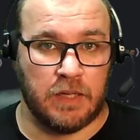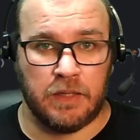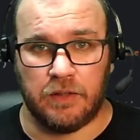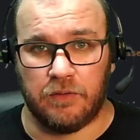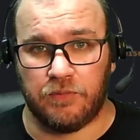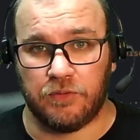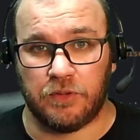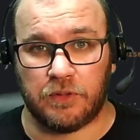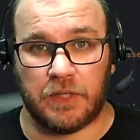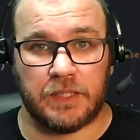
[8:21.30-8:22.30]
In
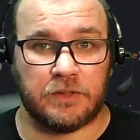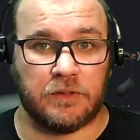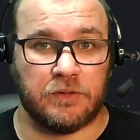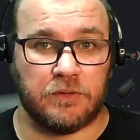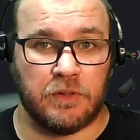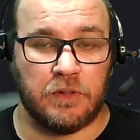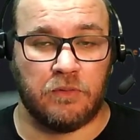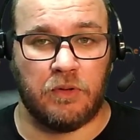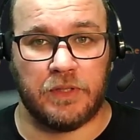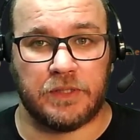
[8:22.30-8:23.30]
future lessons
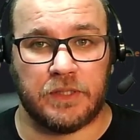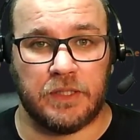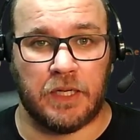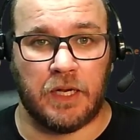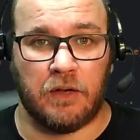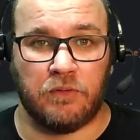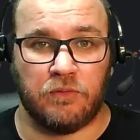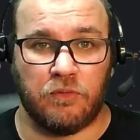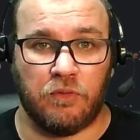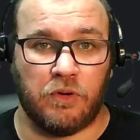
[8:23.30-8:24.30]
we will see how
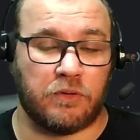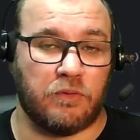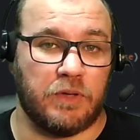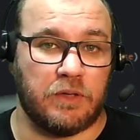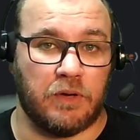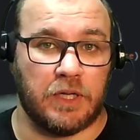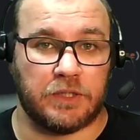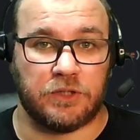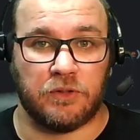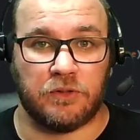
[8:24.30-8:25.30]
work with
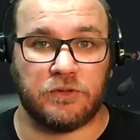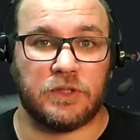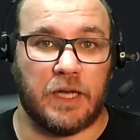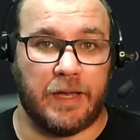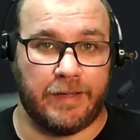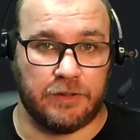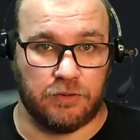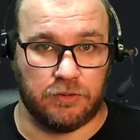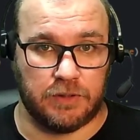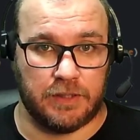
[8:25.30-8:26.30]
collections and
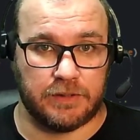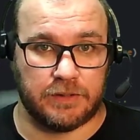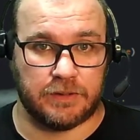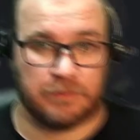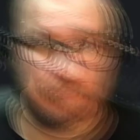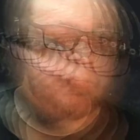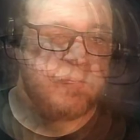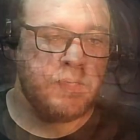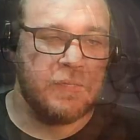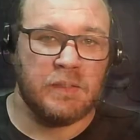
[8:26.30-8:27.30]
totals.
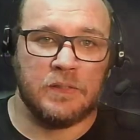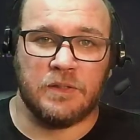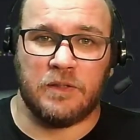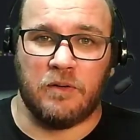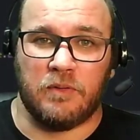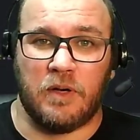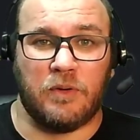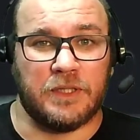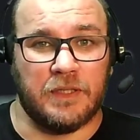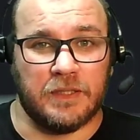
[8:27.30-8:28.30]
So how
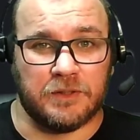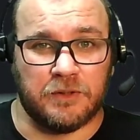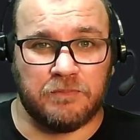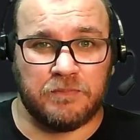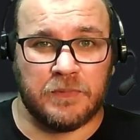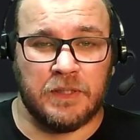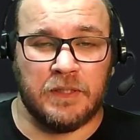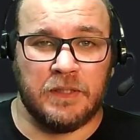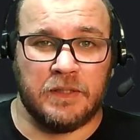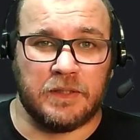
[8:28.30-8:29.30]
was this lesson?
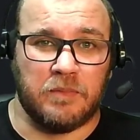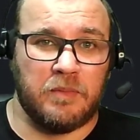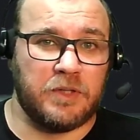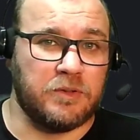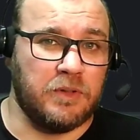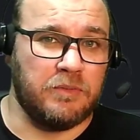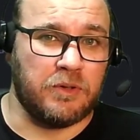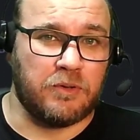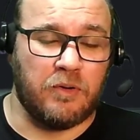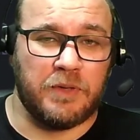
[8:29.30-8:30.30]
Remember to leave
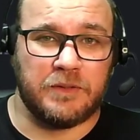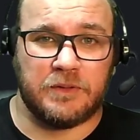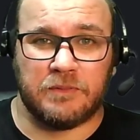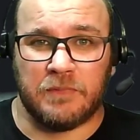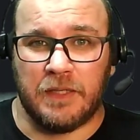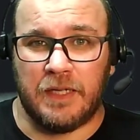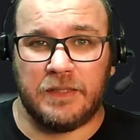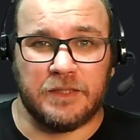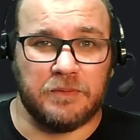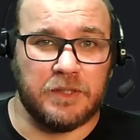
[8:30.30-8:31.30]
your comments, like
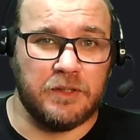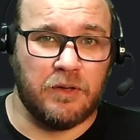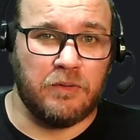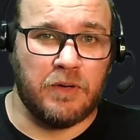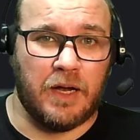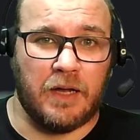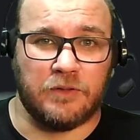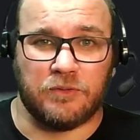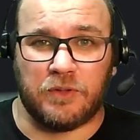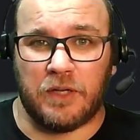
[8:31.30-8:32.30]
this video and
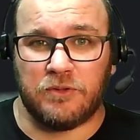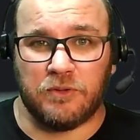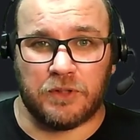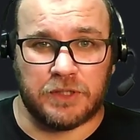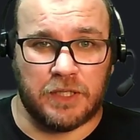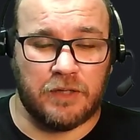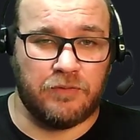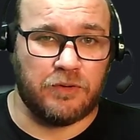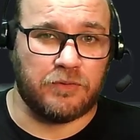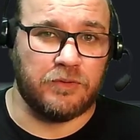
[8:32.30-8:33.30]
subscribe to our channel
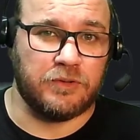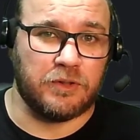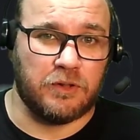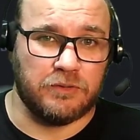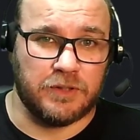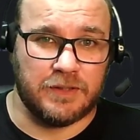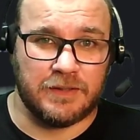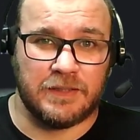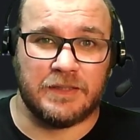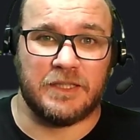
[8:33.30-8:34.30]
for future content.
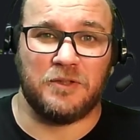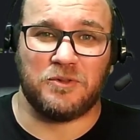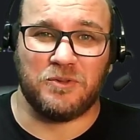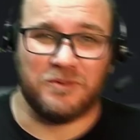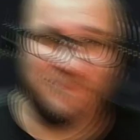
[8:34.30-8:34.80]
See you soon!